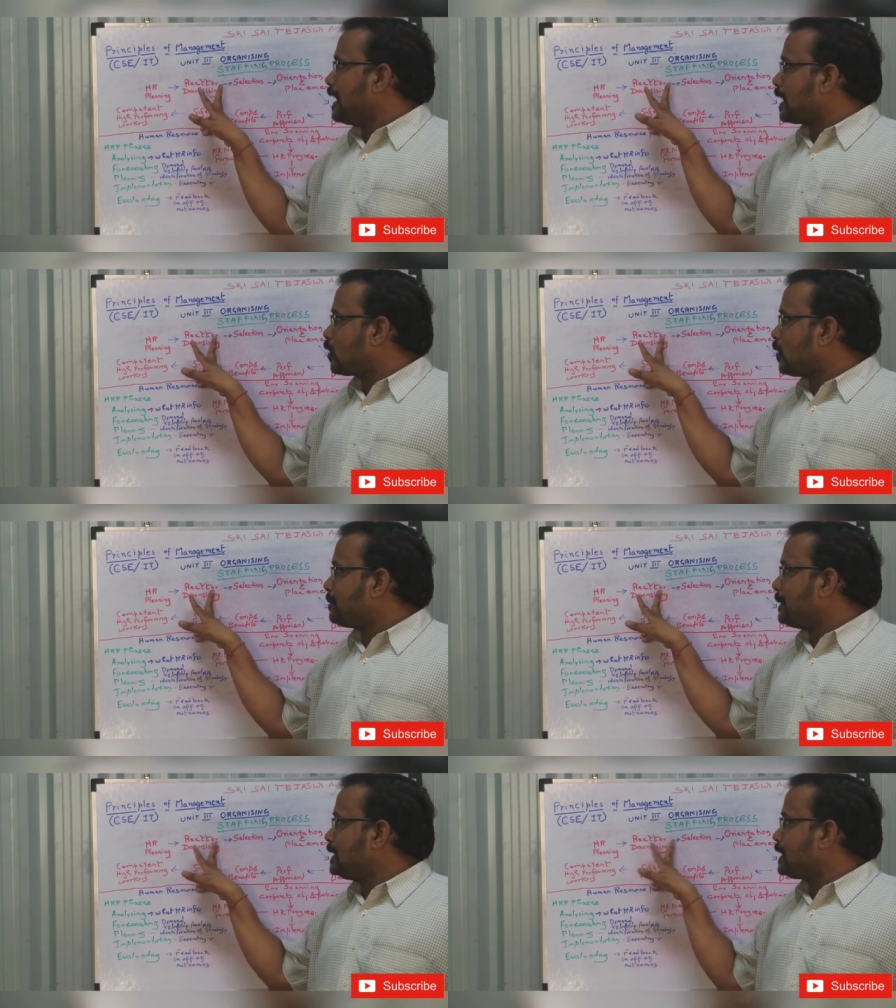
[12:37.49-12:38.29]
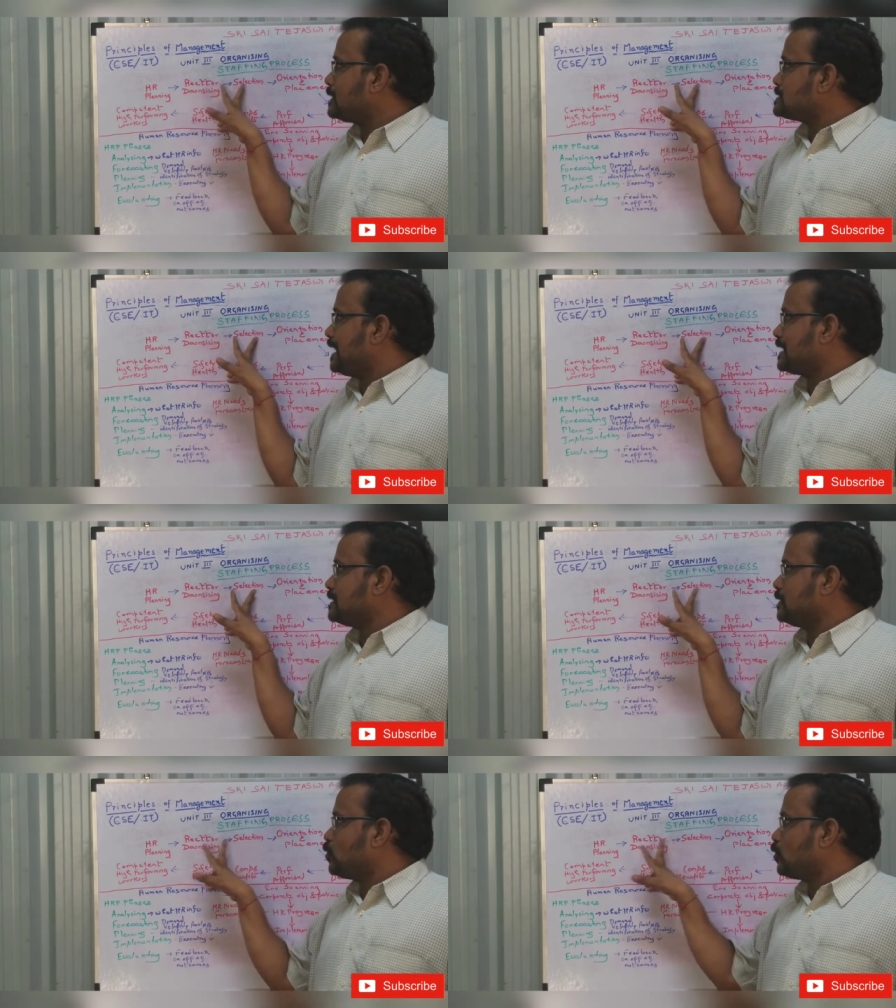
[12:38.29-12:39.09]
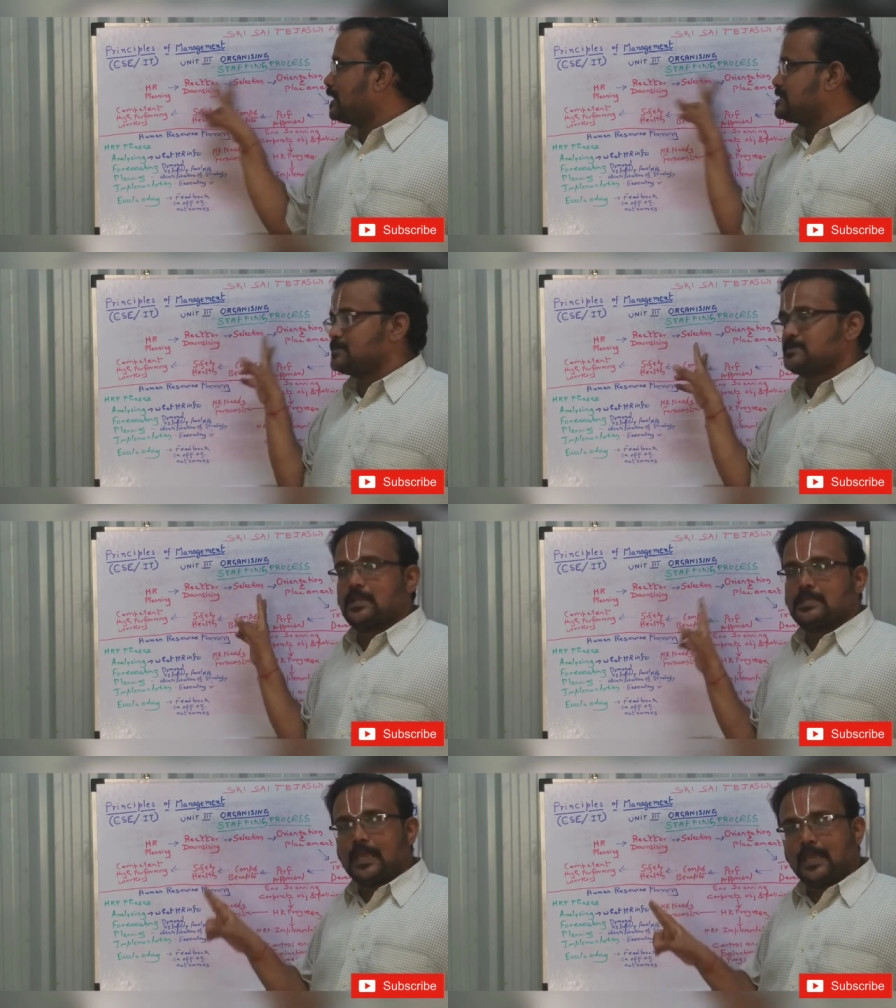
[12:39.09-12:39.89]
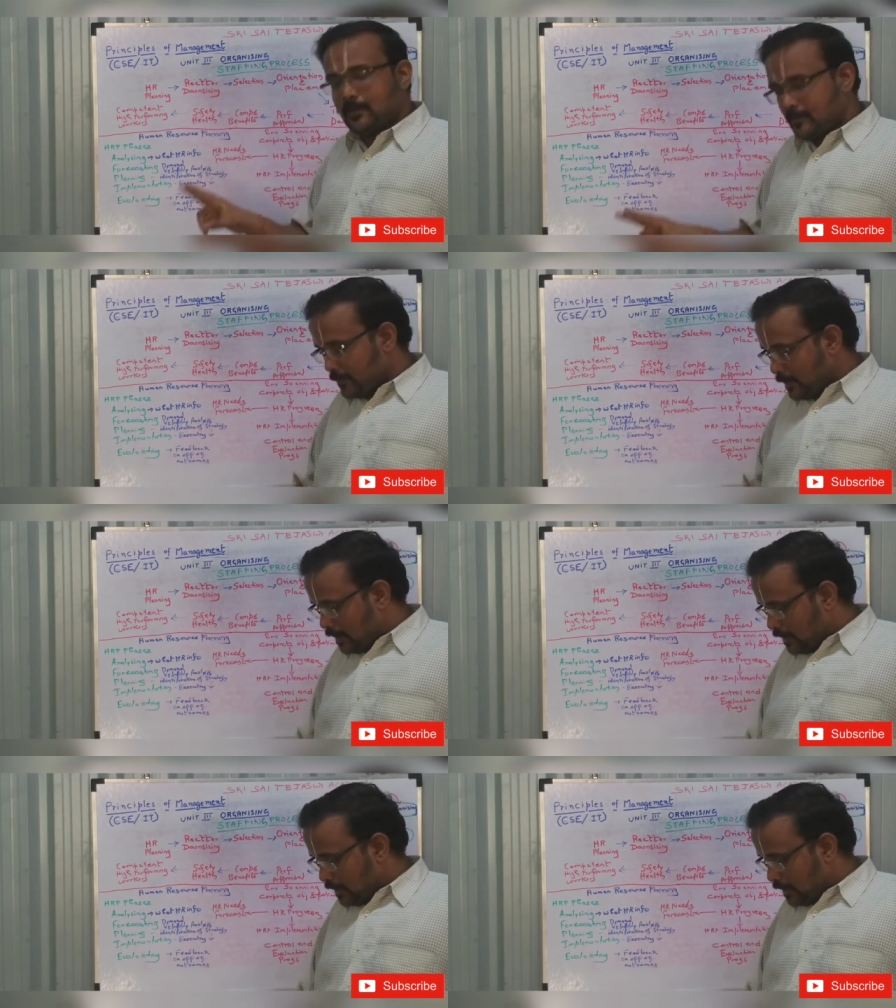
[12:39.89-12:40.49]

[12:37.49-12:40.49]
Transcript: Recruitment, selection, two concepts are there.